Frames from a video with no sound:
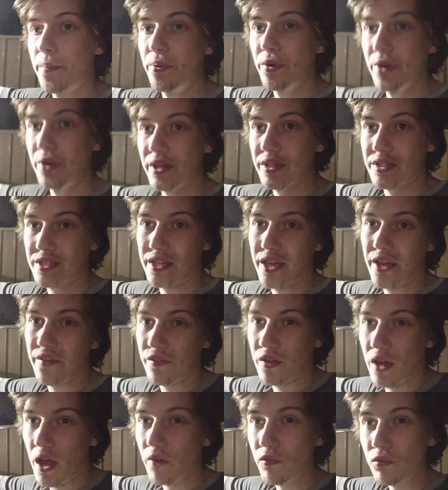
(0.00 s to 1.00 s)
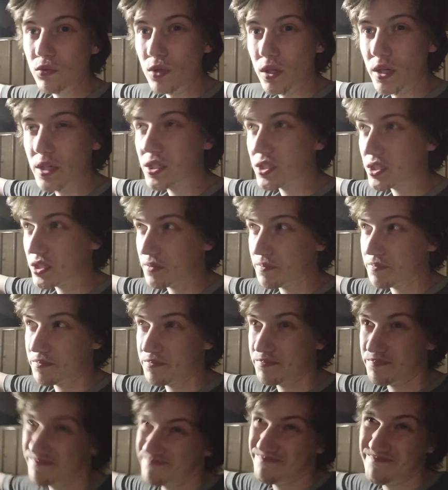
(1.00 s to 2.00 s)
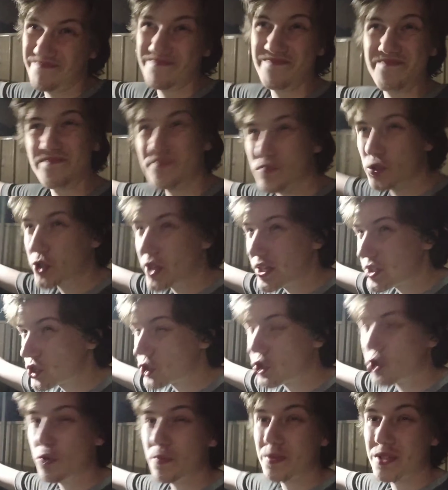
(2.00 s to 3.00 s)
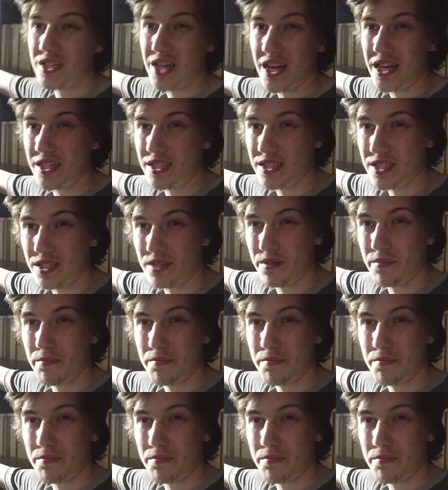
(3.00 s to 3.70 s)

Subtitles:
putting it together. Otherwise, there's two mistakes,